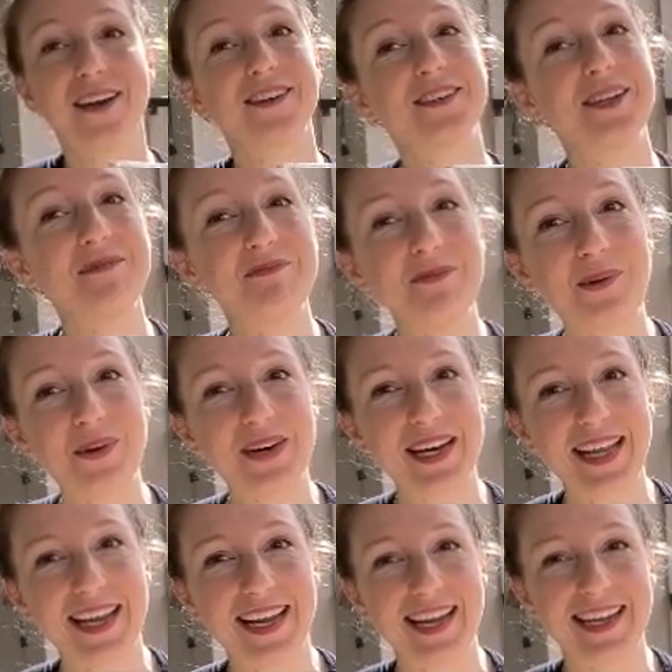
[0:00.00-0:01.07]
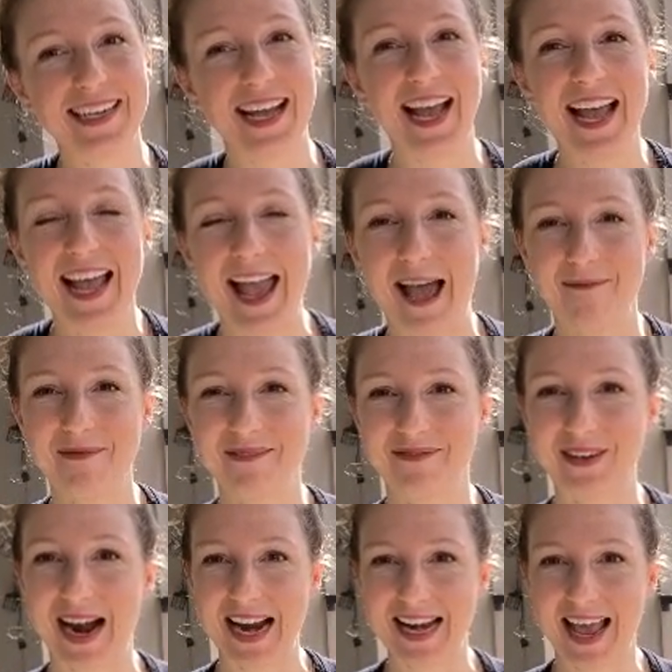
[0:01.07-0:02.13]
Good morning. Happy
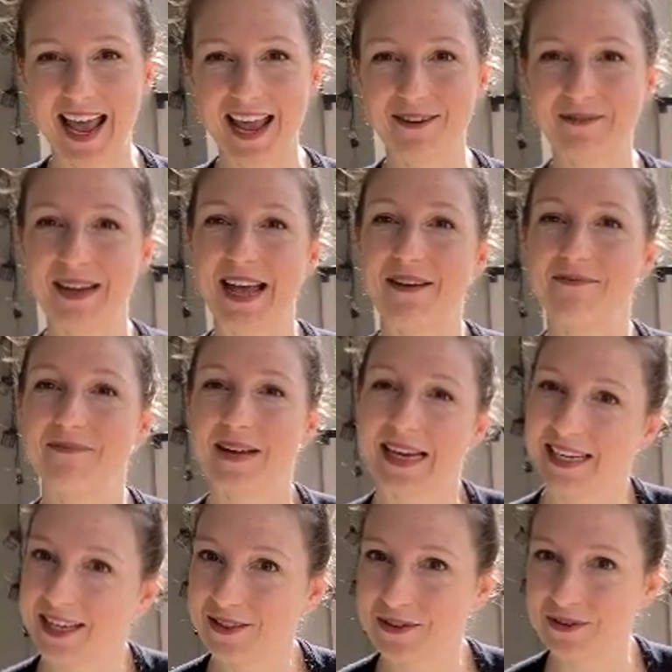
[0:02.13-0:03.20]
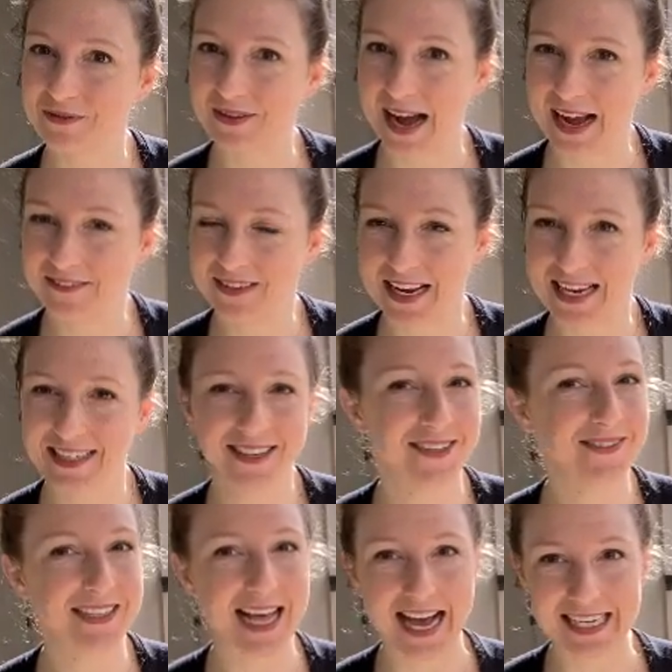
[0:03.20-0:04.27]
Friday. We have made it through 5 days of
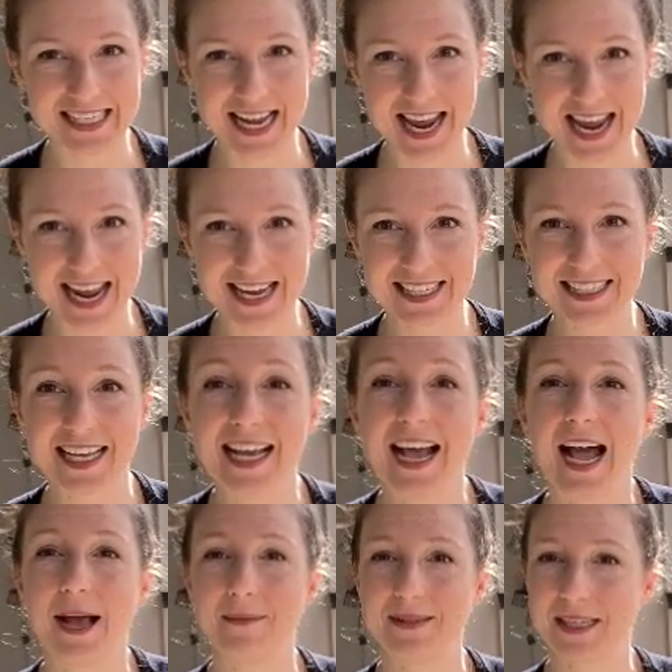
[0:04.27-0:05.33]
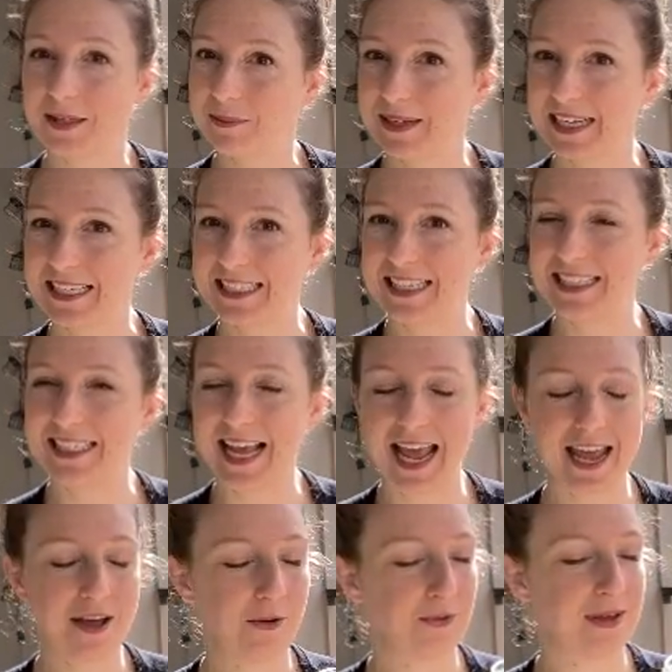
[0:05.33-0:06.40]
lattes. I'm celebrating
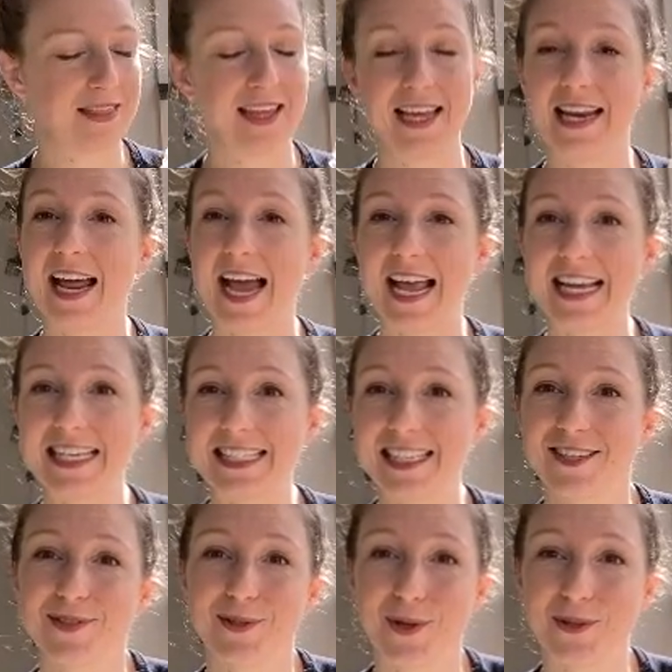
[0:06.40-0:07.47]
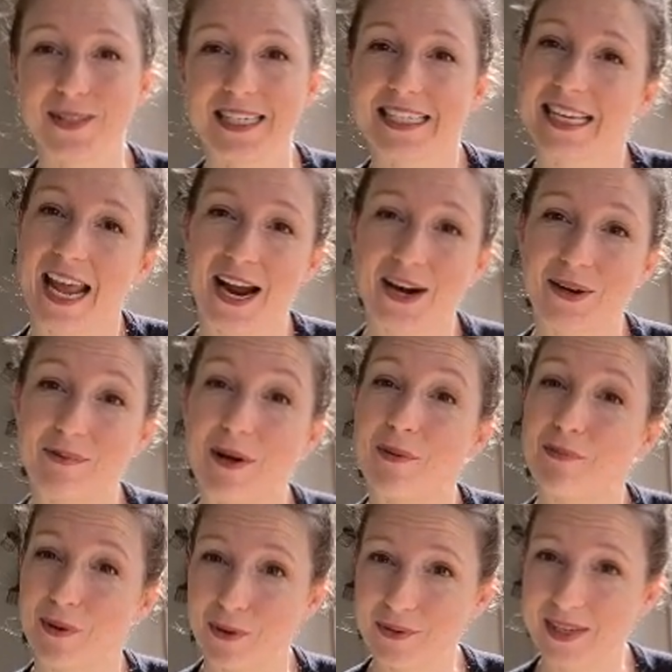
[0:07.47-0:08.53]
today with an iced salted caramel
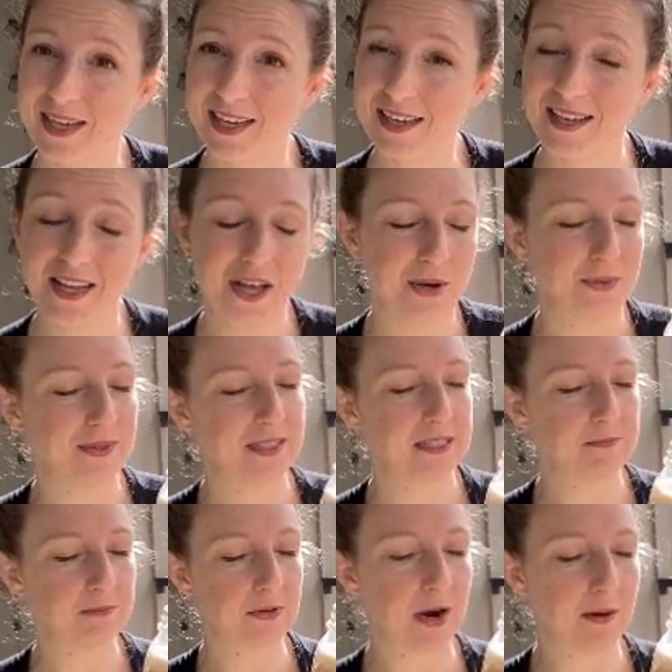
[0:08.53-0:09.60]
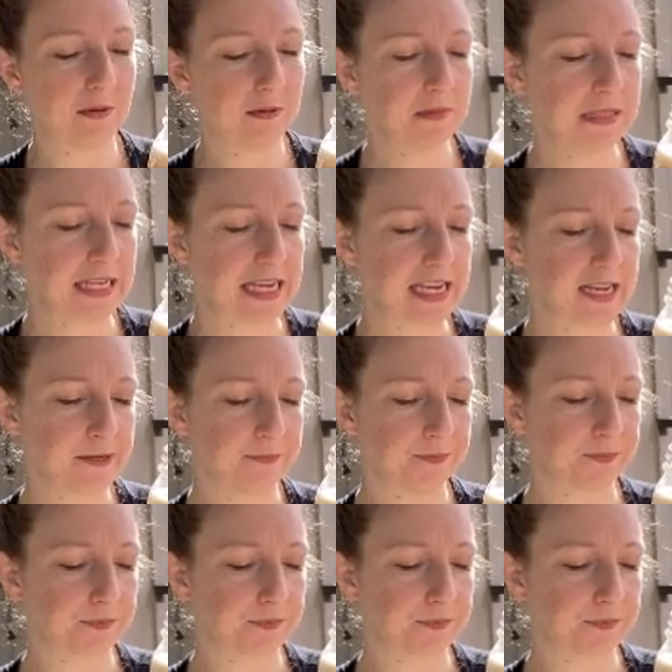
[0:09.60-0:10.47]
mocha, which is probably